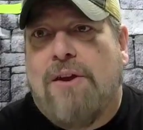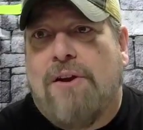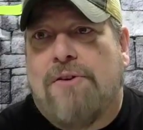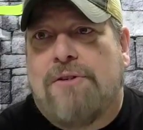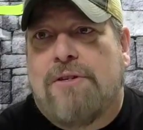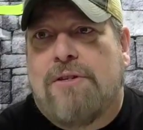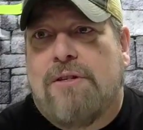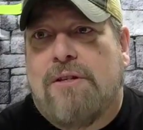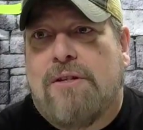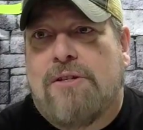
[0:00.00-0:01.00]
There's
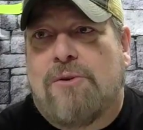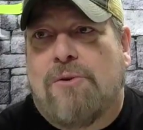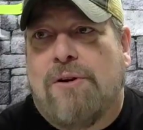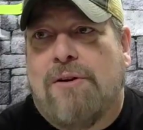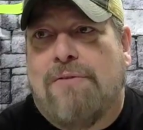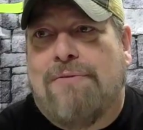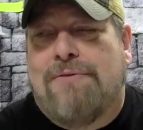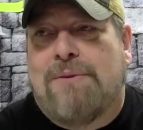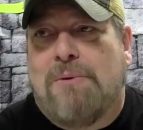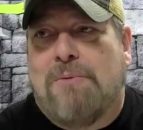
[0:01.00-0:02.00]
the story of
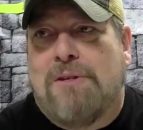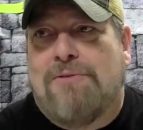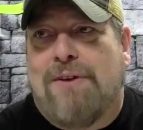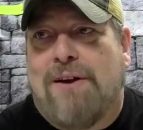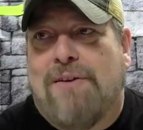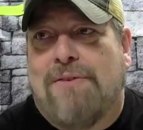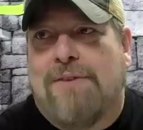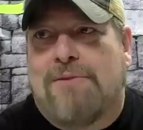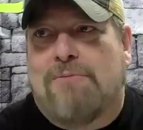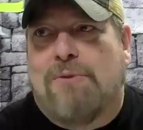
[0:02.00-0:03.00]
somebody once found this